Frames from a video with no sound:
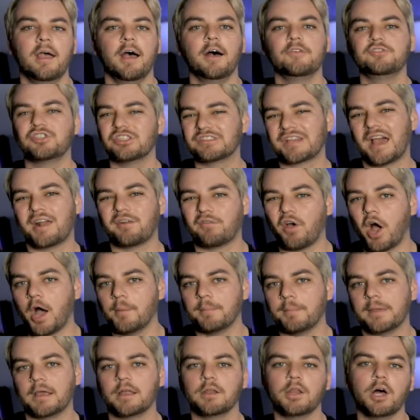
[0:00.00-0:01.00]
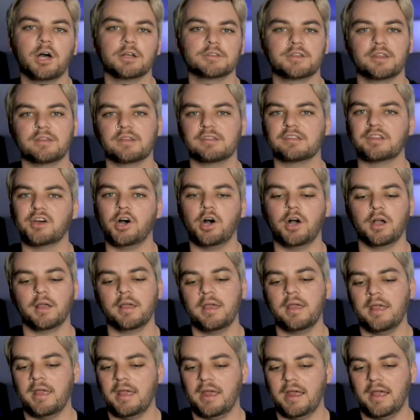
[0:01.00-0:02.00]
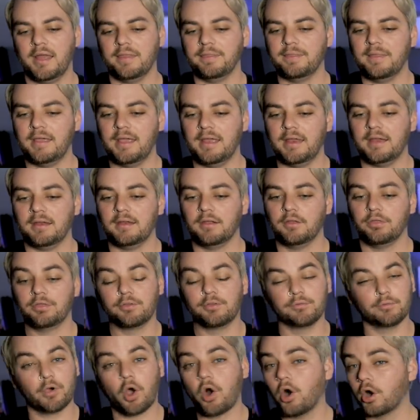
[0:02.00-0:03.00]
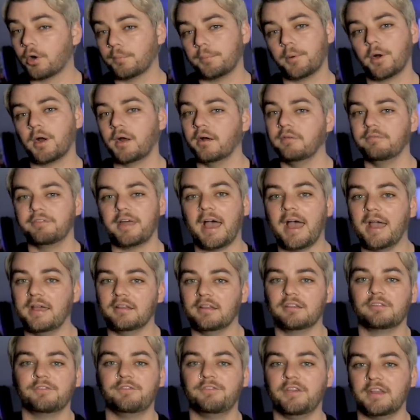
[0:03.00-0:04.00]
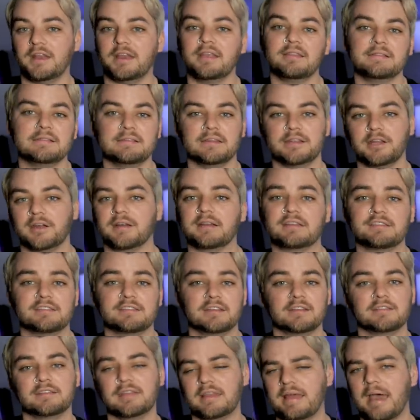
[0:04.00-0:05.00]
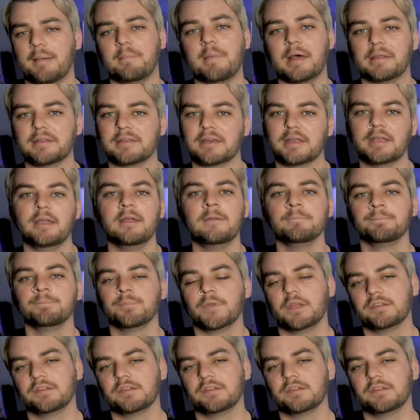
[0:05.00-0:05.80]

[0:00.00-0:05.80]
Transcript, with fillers: of just kind of humming along to the song and then the hard part of that is fitting the lyrics to that melody.